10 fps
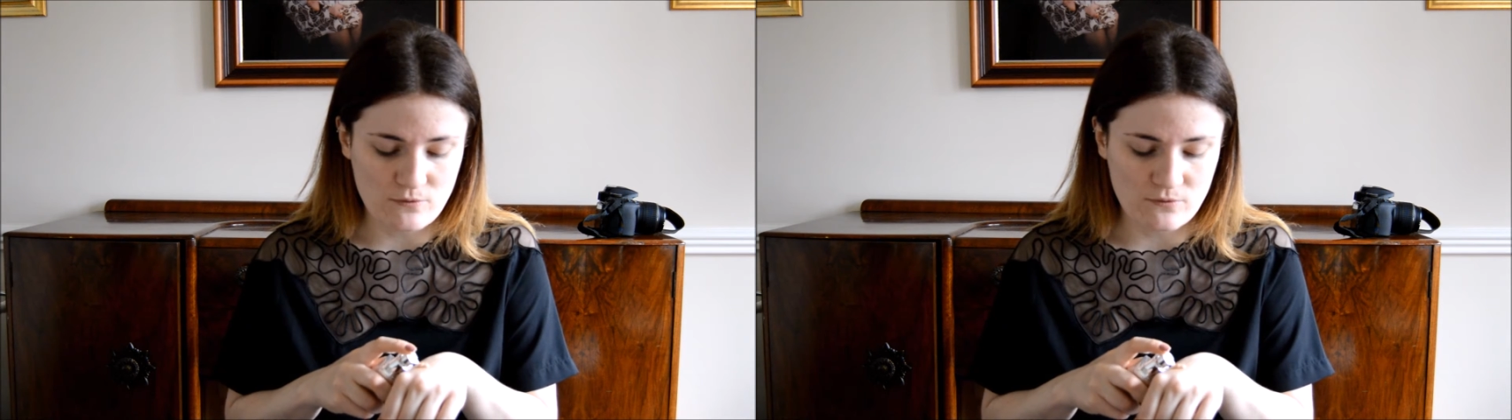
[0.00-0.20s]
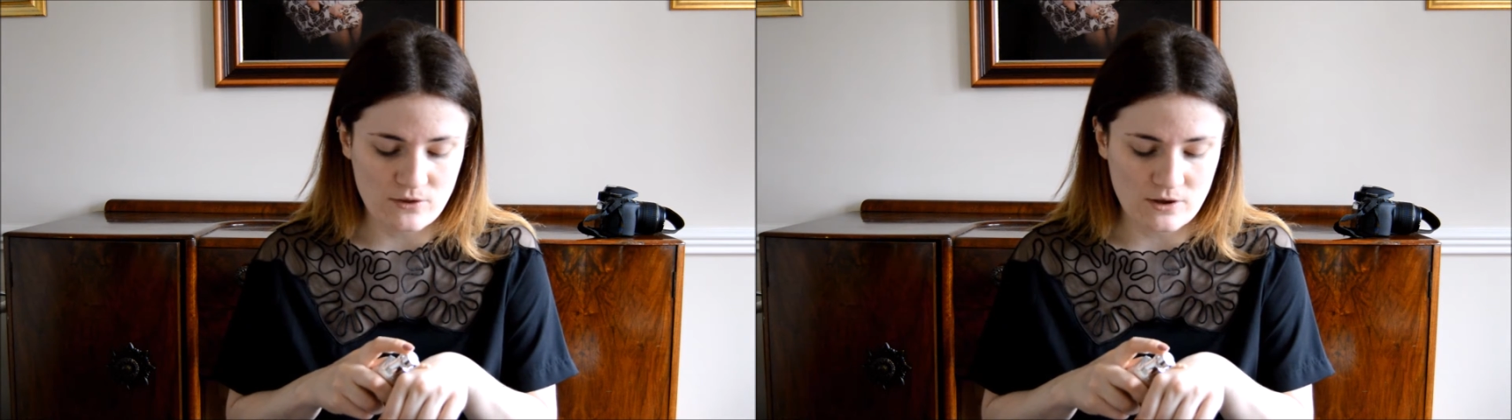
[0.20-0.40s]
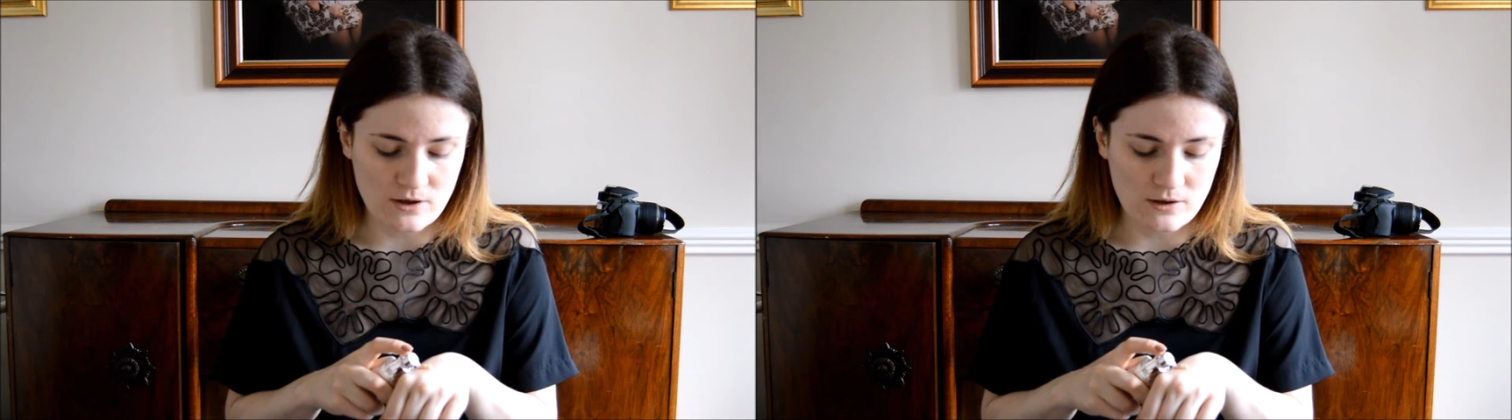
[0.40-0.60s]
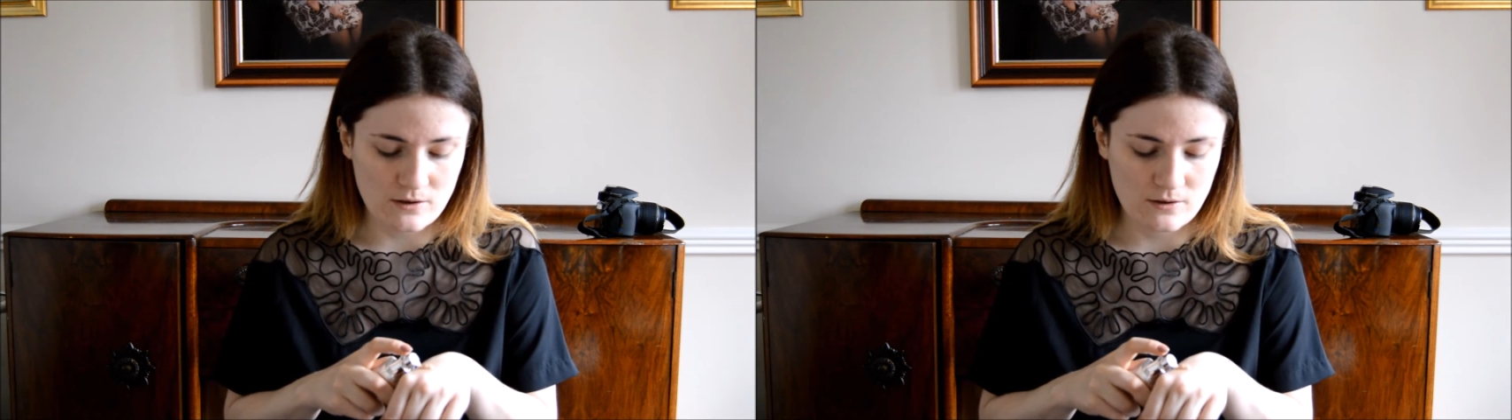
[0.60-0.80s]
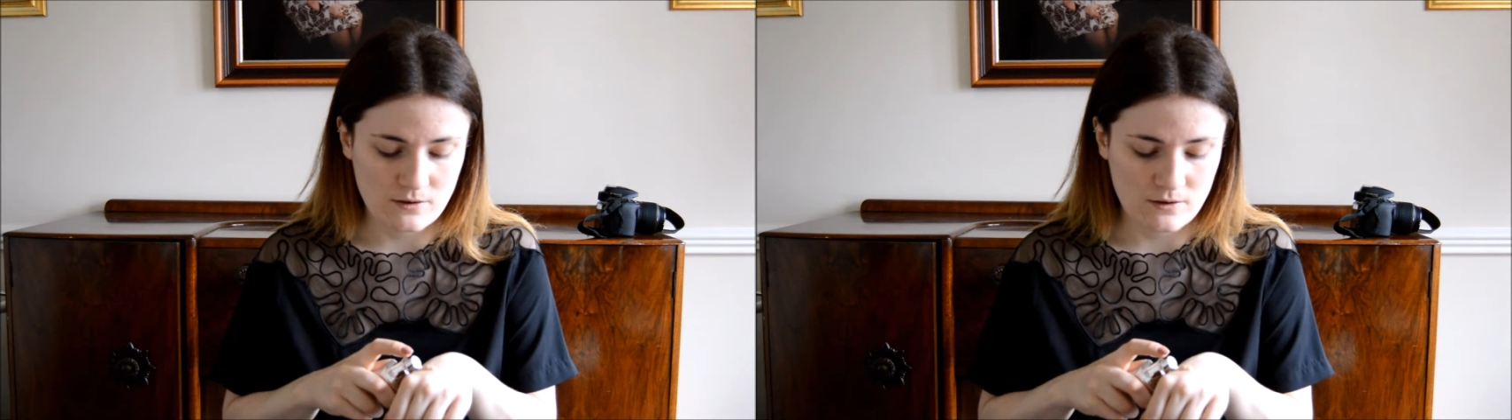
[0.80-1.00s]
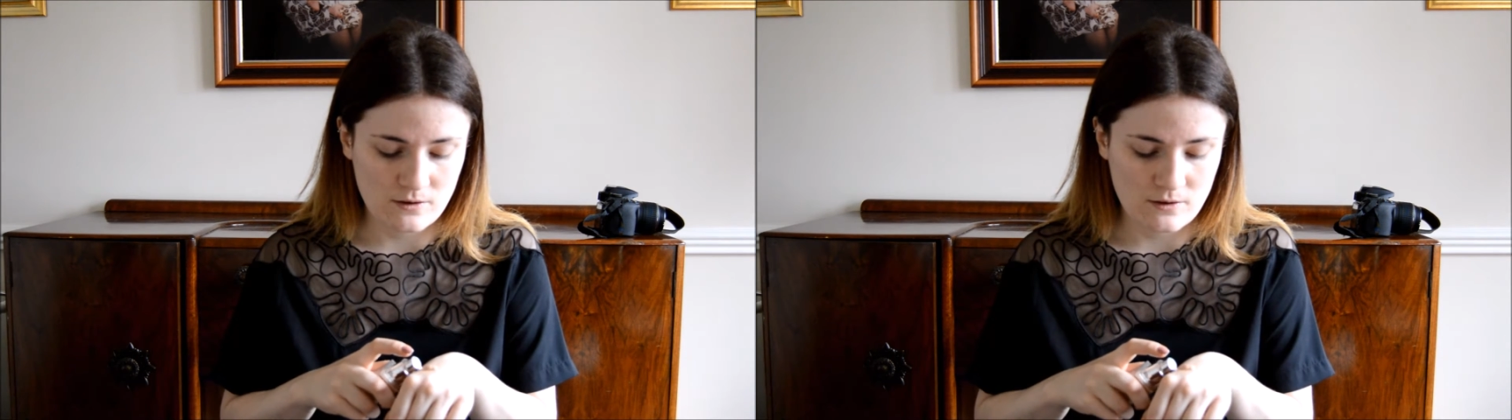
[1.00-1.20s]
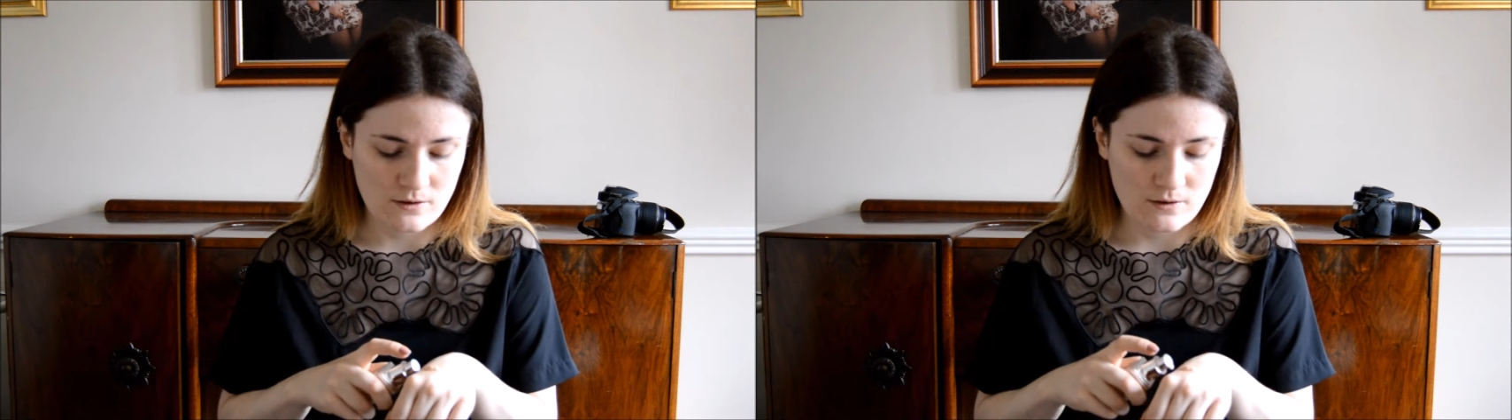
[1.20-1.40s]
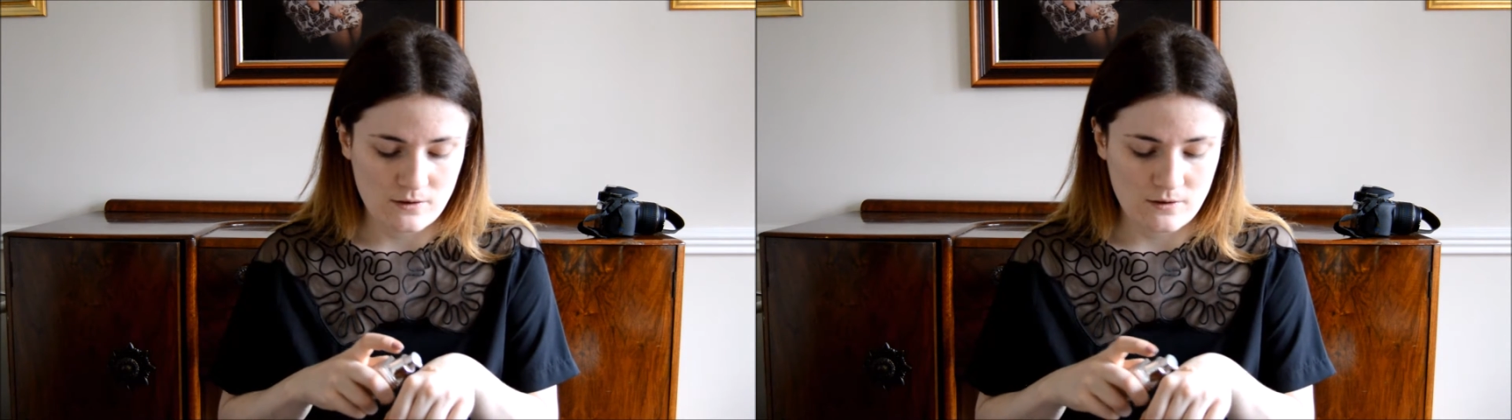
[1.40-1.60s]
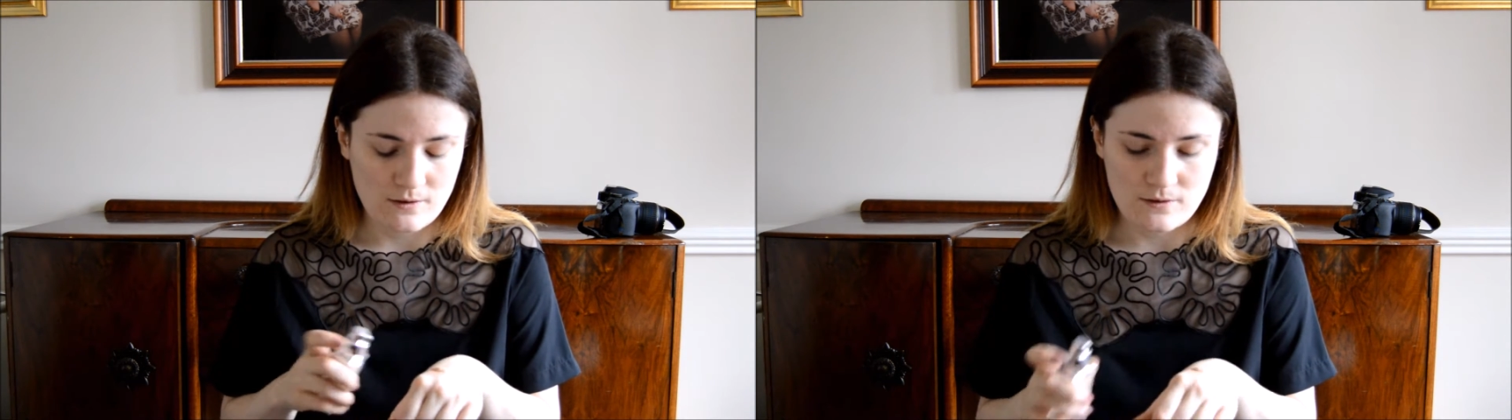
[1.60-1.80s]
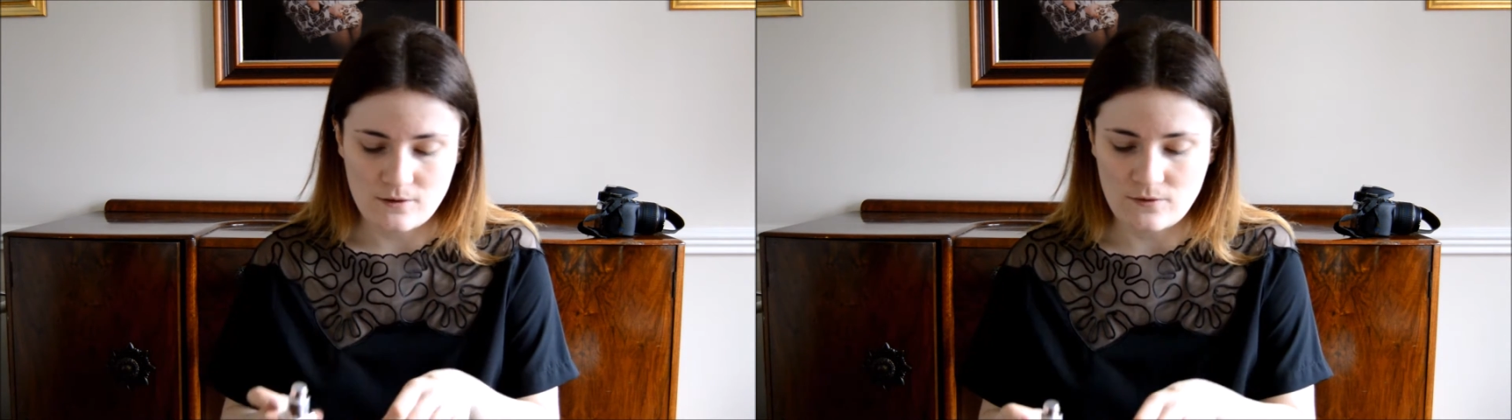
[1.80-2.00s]
of the
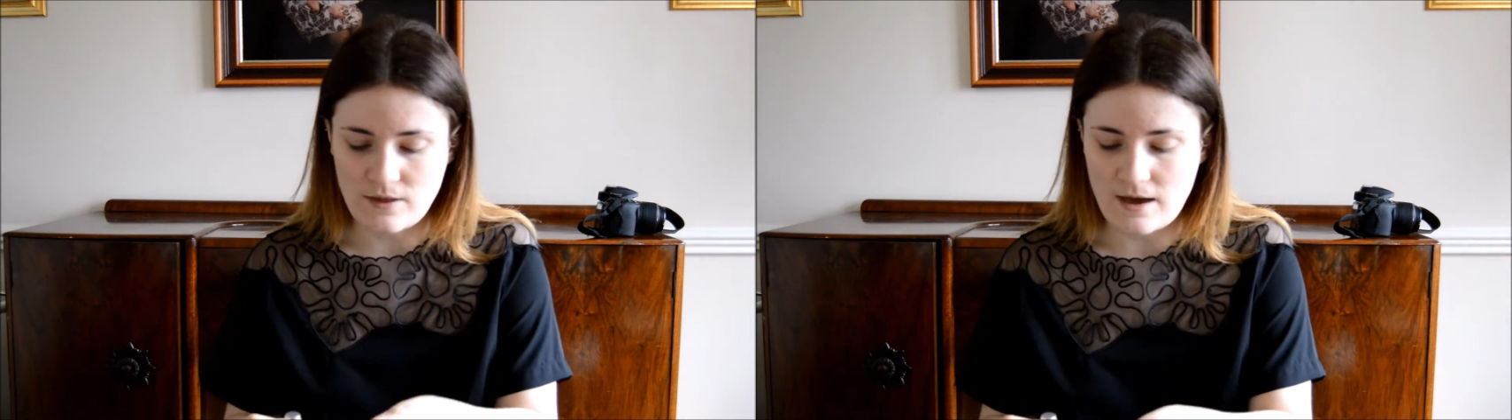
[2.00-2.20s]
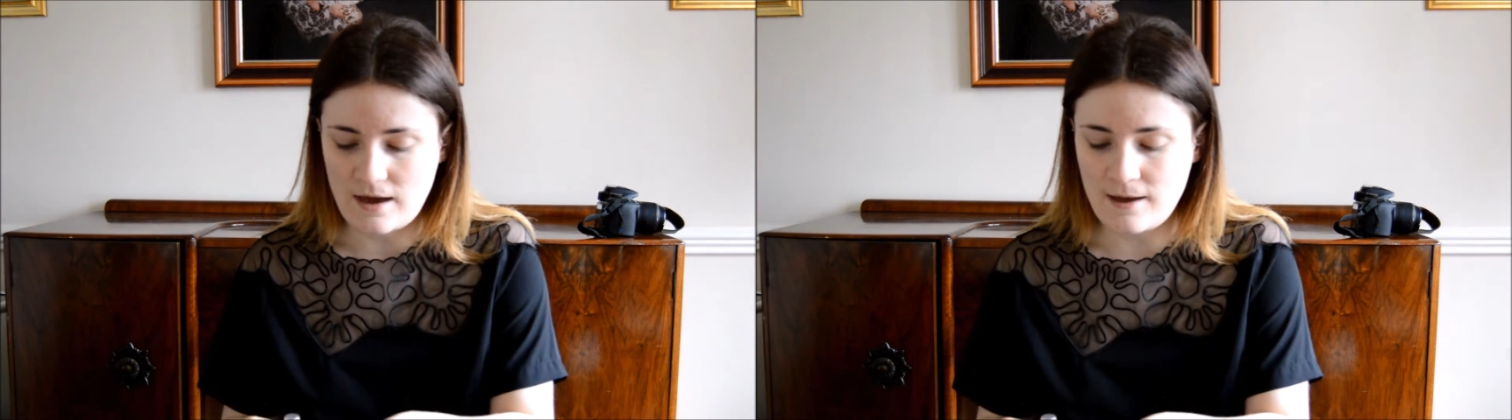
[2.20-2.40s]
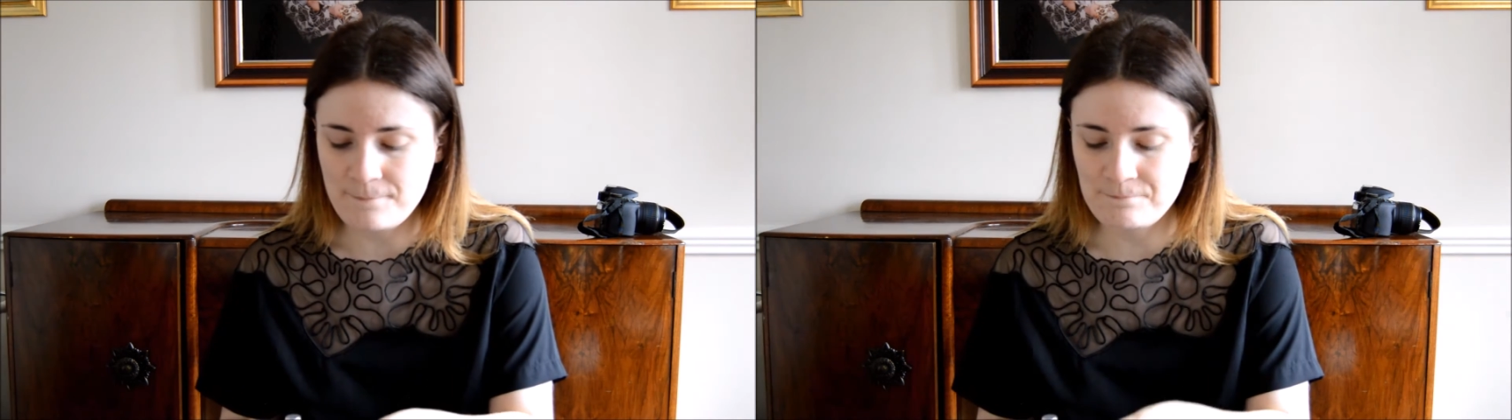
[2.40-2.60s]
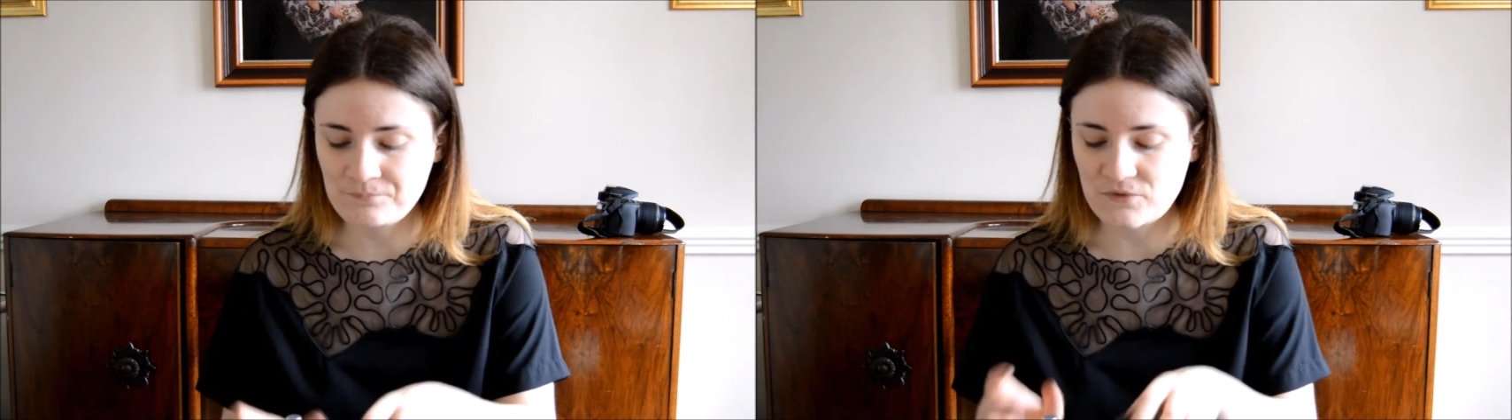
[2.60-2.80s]
on there.